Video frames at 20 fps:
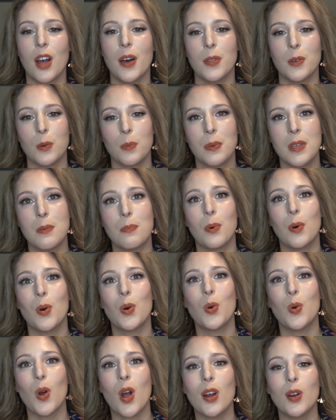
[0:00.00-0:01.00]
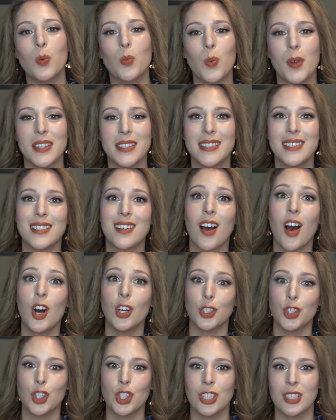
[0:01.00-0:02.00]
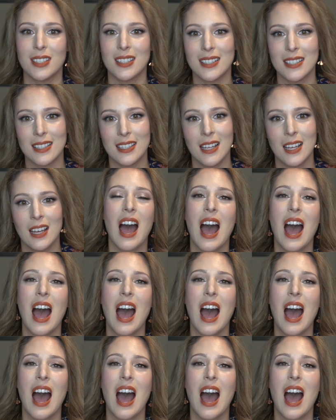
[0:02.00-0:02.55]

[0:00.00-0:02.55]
other people who are waste conscious.